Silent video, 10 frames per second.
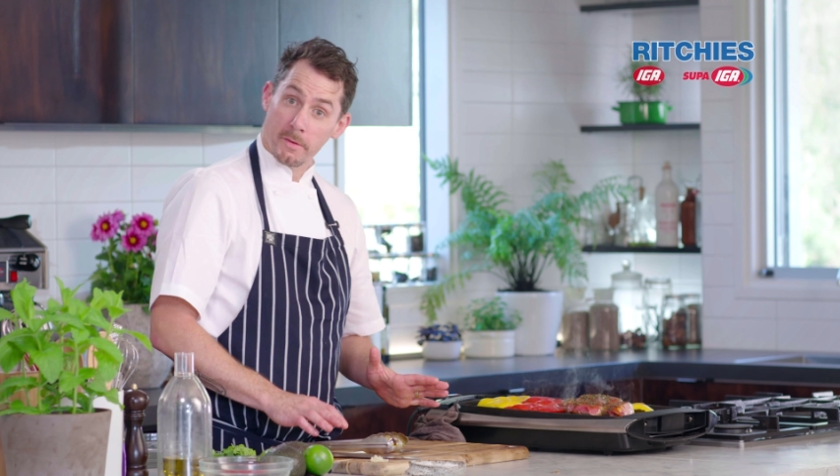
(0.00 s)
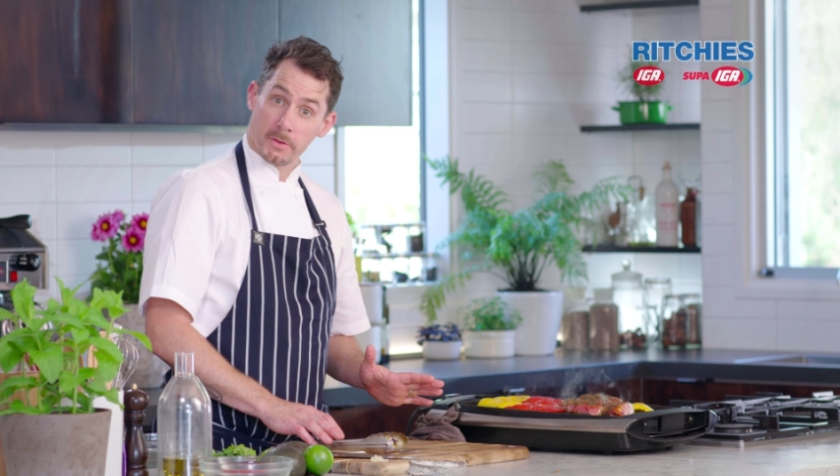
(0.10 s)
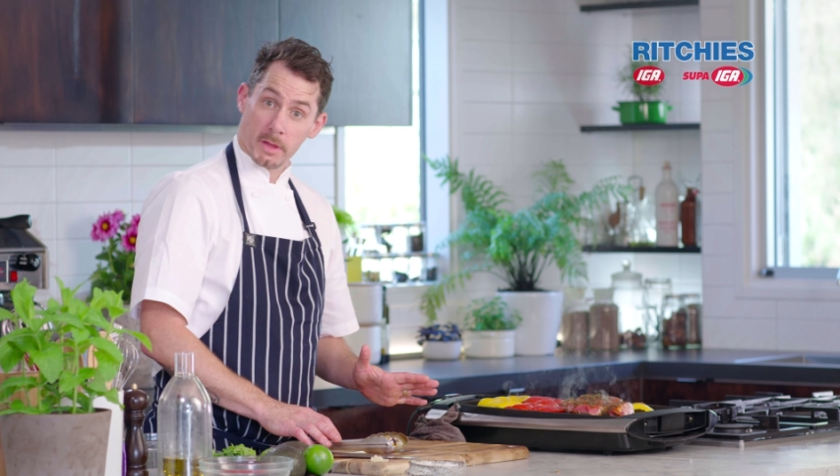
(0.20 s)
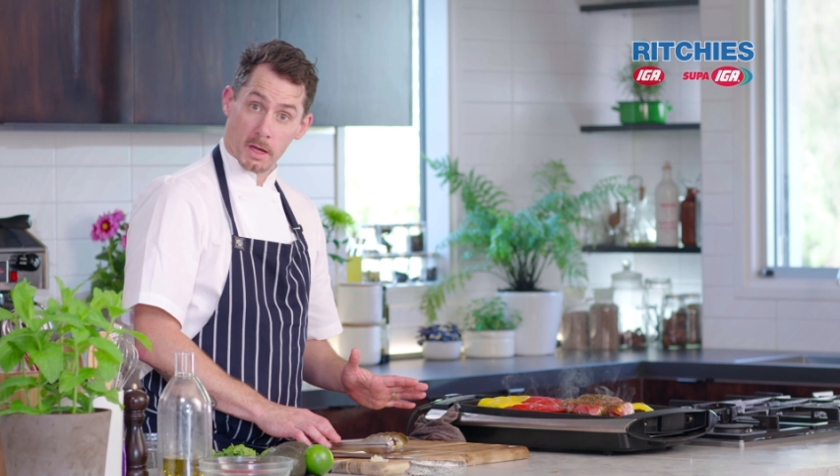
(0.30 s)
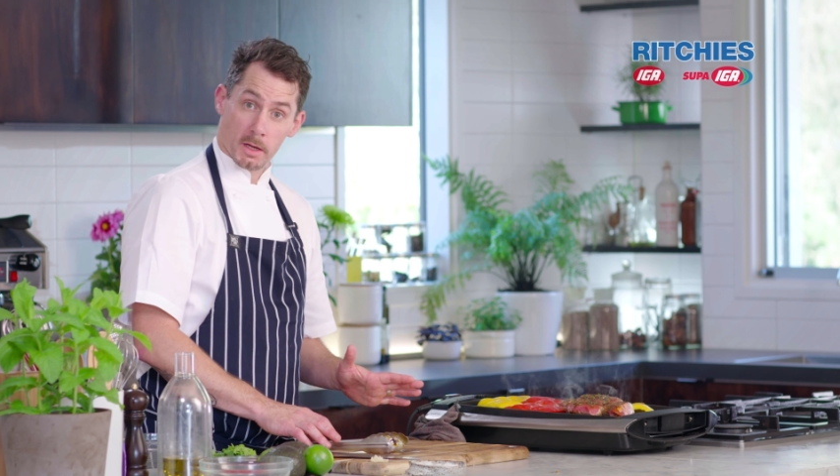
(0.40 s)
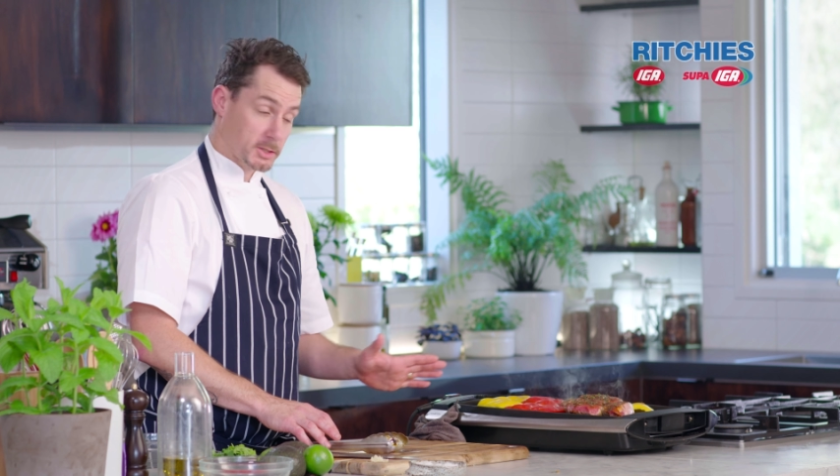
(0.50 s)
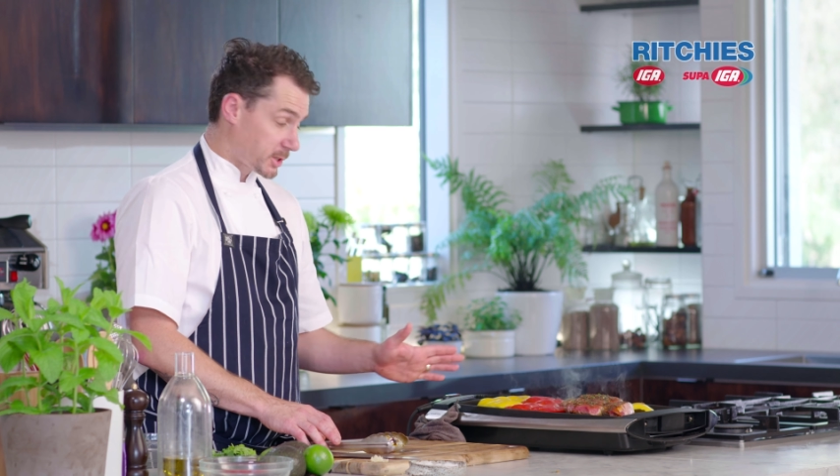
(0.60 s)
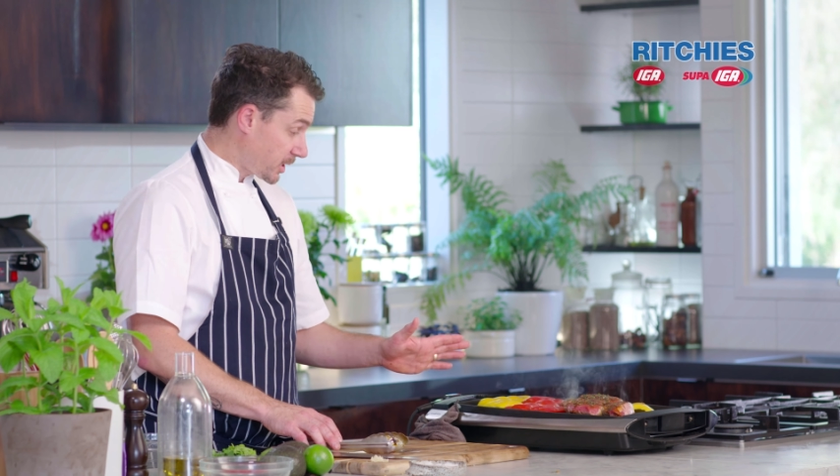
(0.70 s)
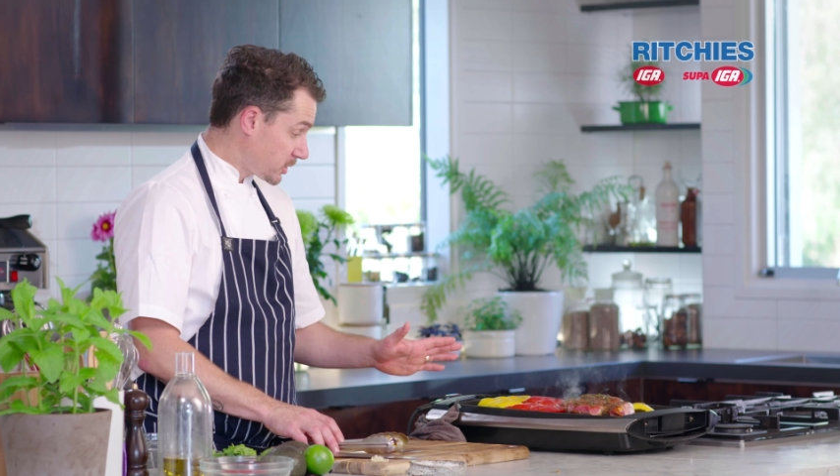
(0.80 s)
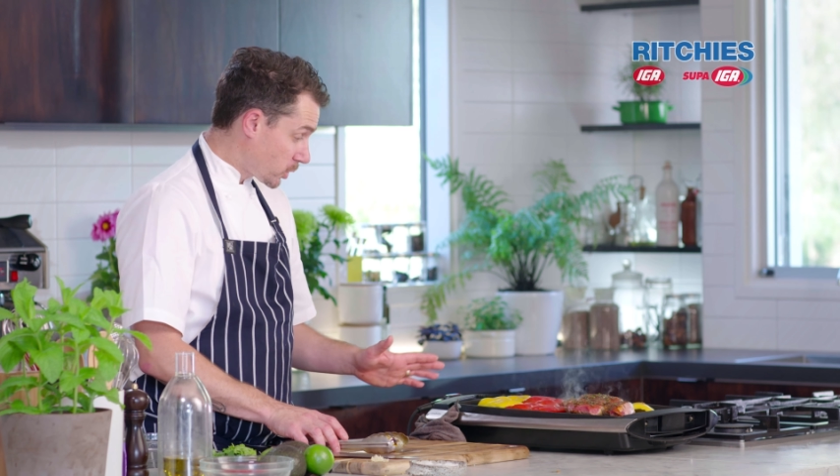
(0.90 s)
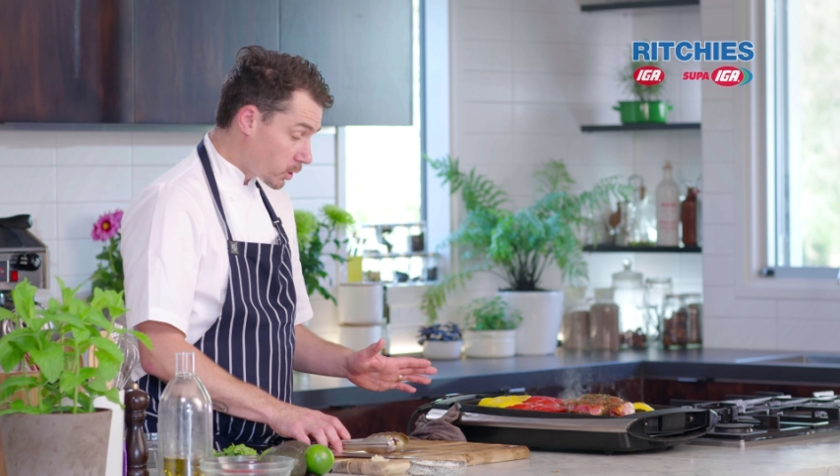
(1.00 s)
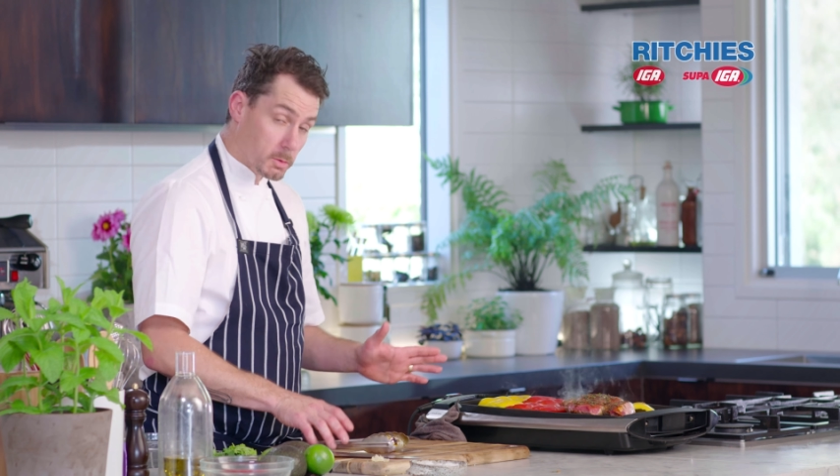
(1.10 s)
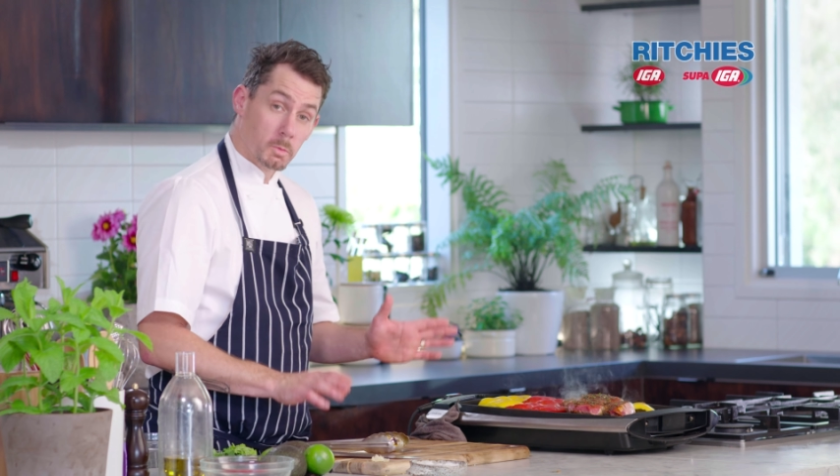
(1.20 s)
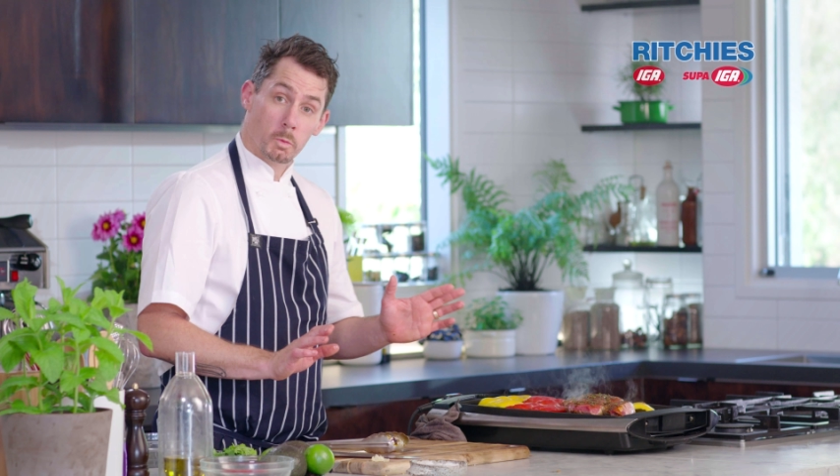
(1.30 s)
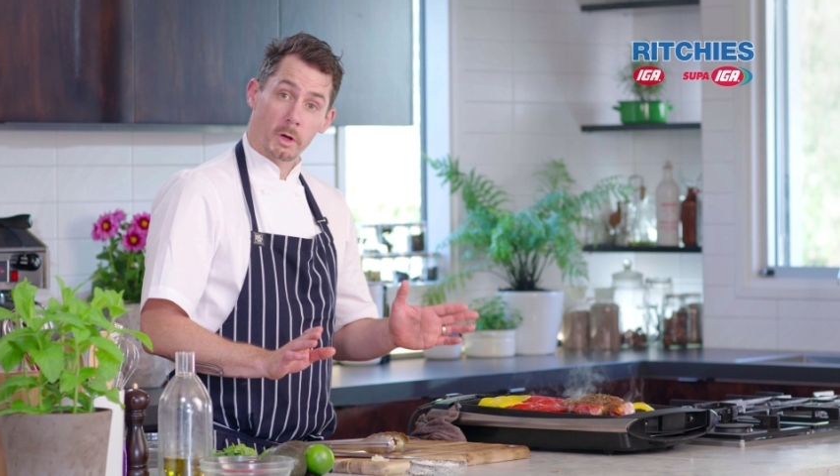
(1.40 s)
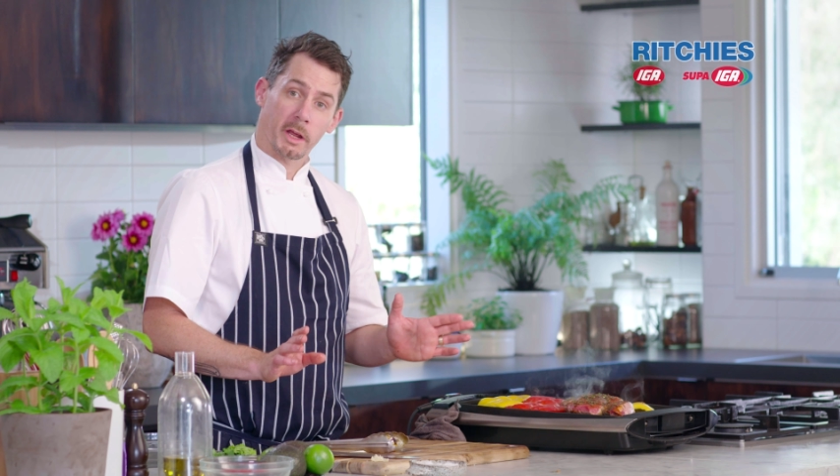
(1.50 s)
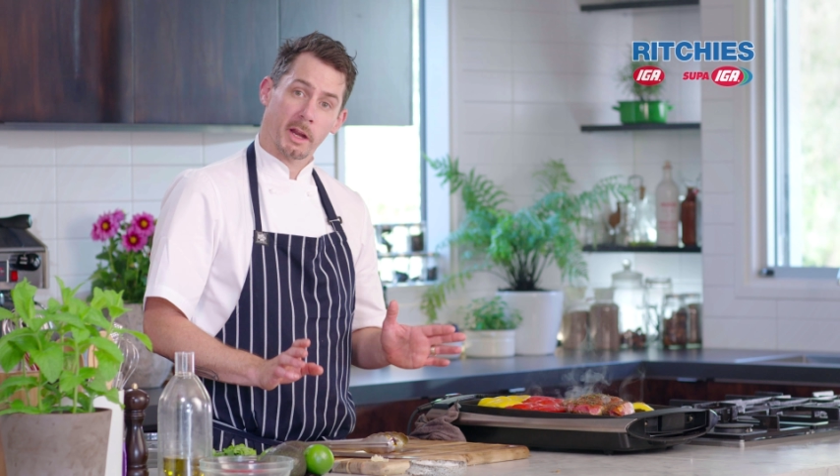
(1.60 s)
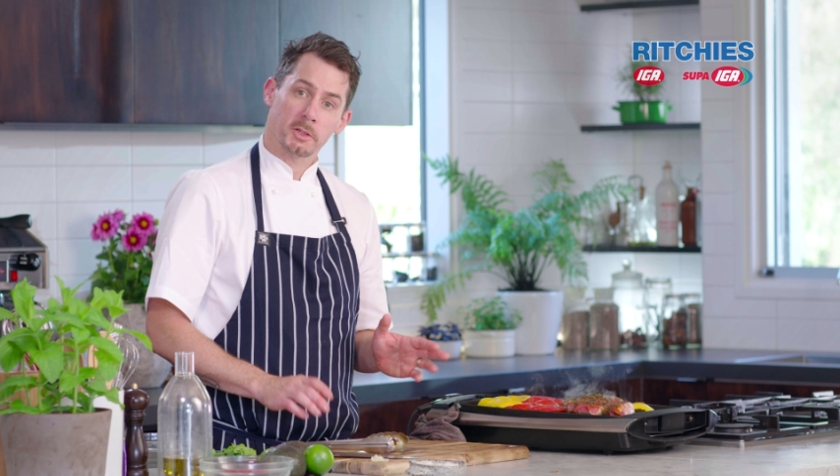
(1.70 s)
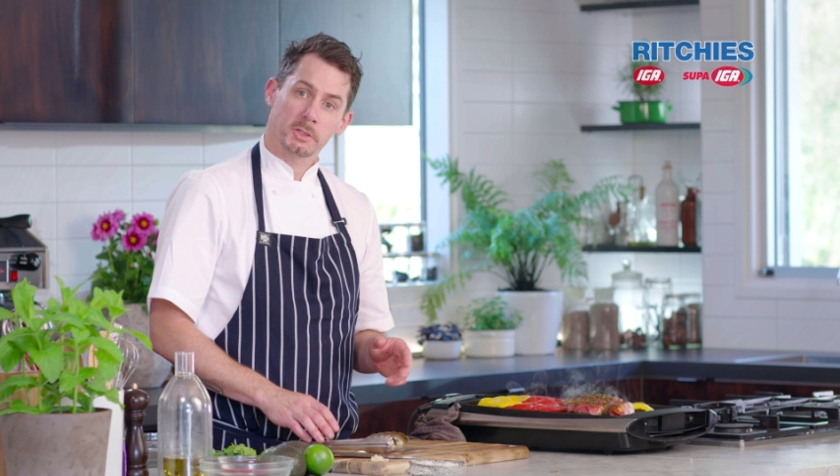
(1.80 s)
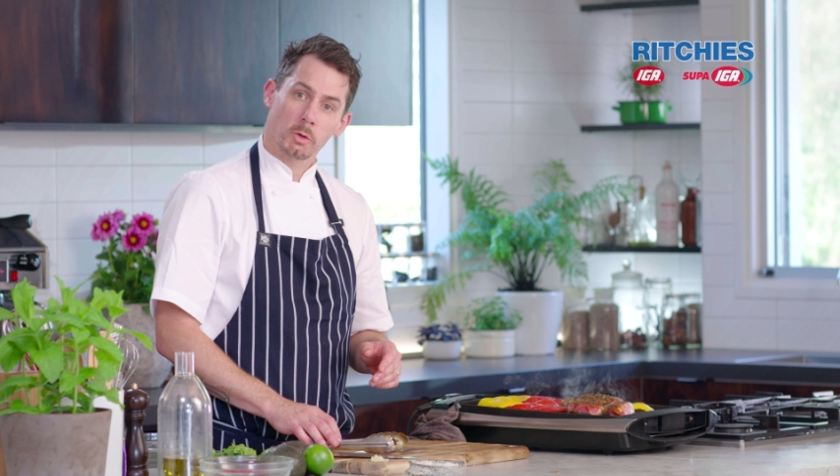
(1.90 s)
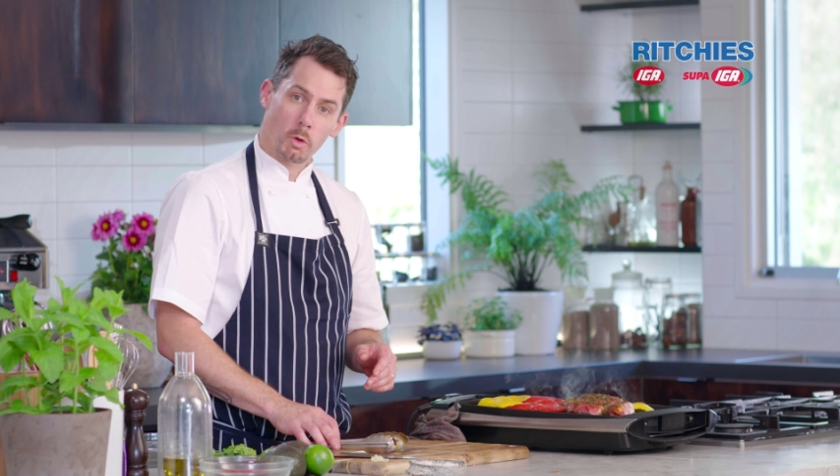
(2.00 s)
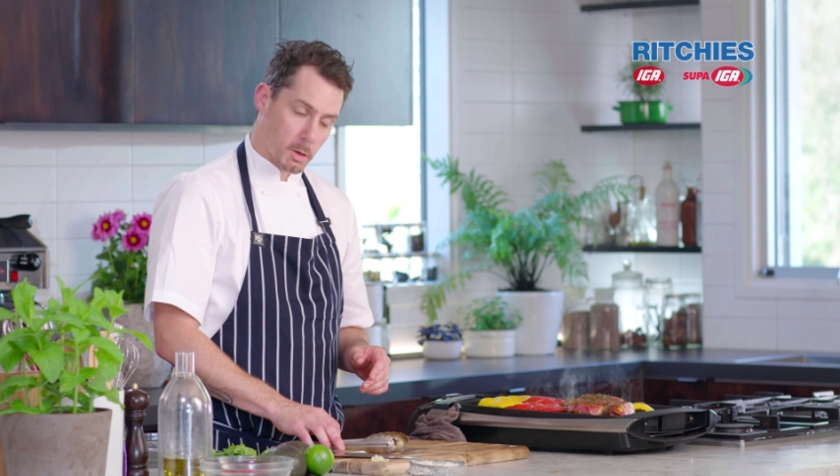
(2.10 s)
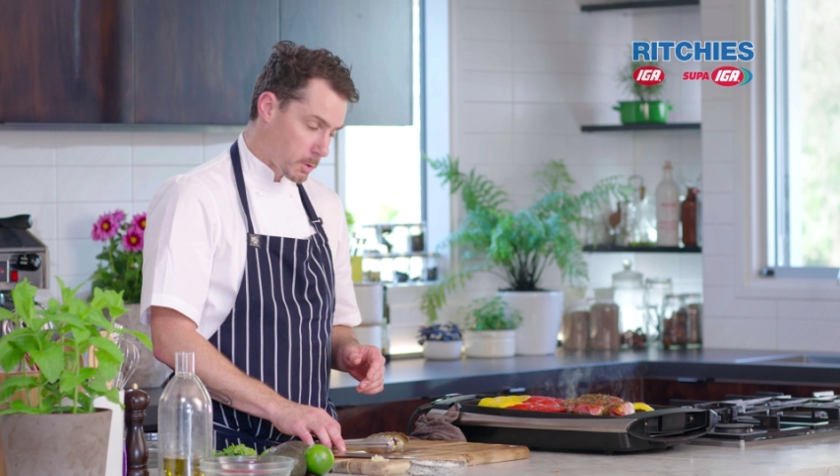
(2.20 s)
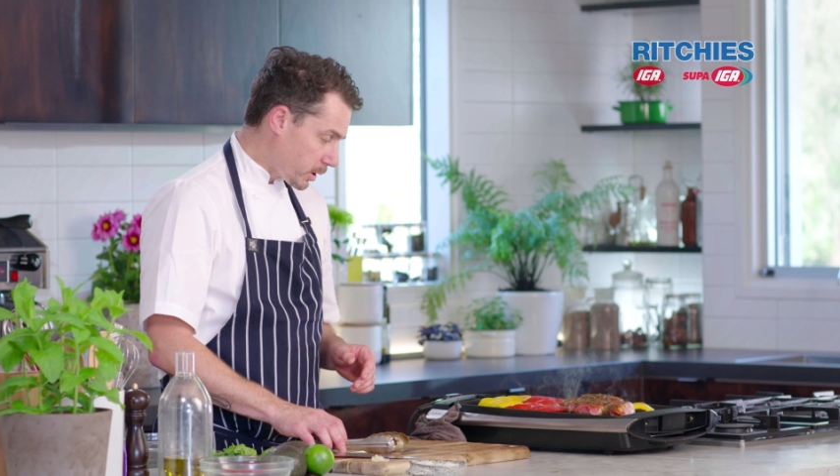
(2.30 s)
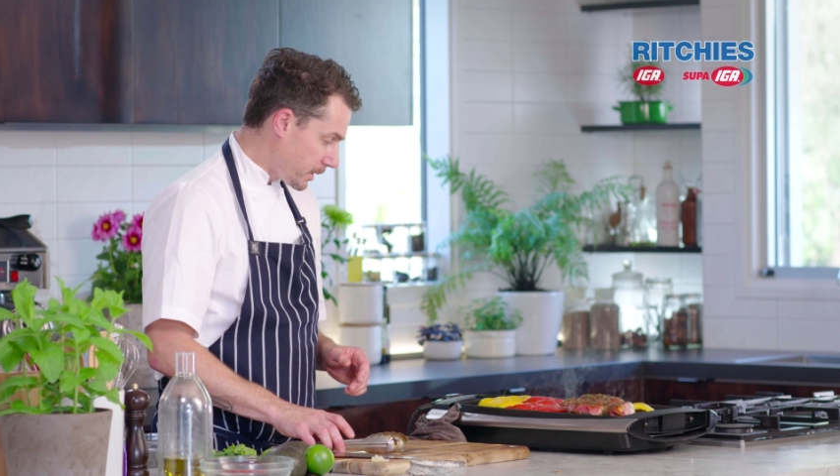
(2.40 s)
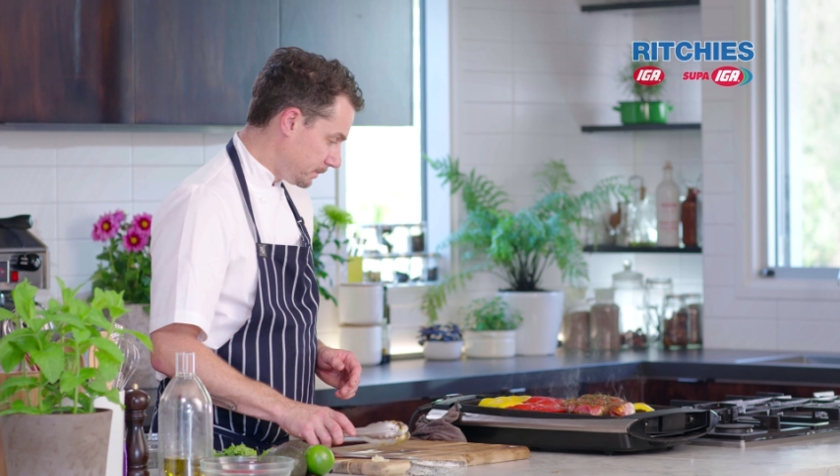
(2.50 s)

for the steak to cook, we've got to get onto the guacamole.